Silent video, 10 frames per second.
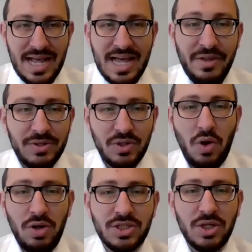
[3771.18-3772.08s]
There is
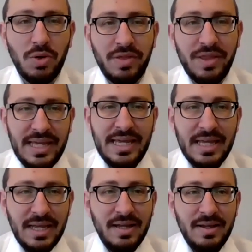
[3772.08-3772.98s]
also the
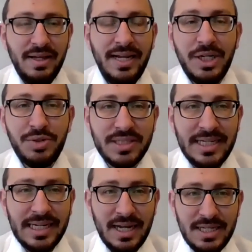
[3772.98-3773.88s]
interesting
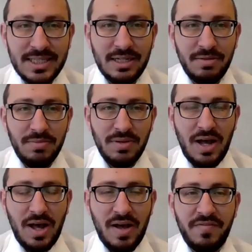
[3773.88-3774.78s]
custom
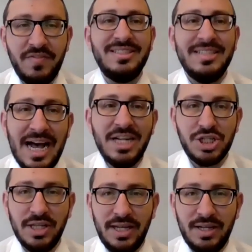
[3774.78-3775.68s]
of
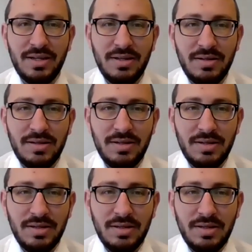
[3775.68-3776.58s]
Tashlich,
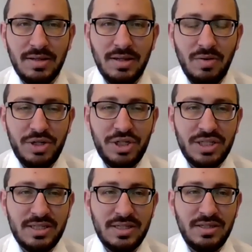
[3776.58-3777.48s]
which
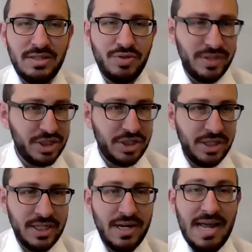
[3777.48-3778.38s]
is traditionally
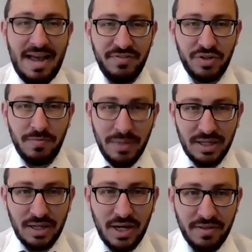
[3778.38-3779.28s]
done after
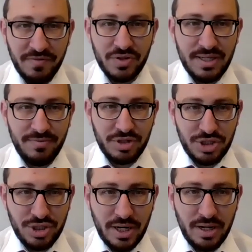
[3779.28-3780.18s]
Mincha on the first day of Rosh
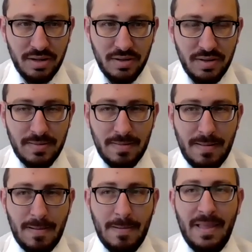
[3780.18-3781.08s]
Hashanah.
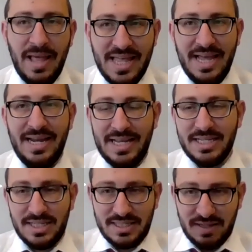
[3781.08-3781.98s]
And that is,
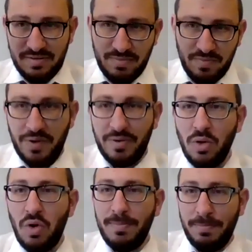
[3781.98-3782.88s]
it's a very
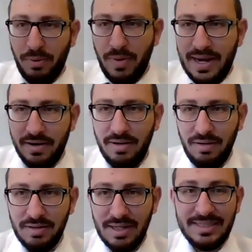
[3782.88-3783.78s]
long prayer
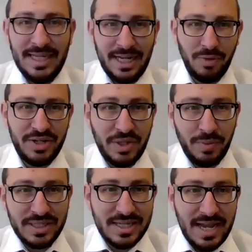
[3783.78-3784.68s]
and declaration that we
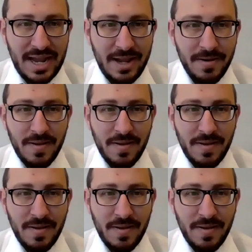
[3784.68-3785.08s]
say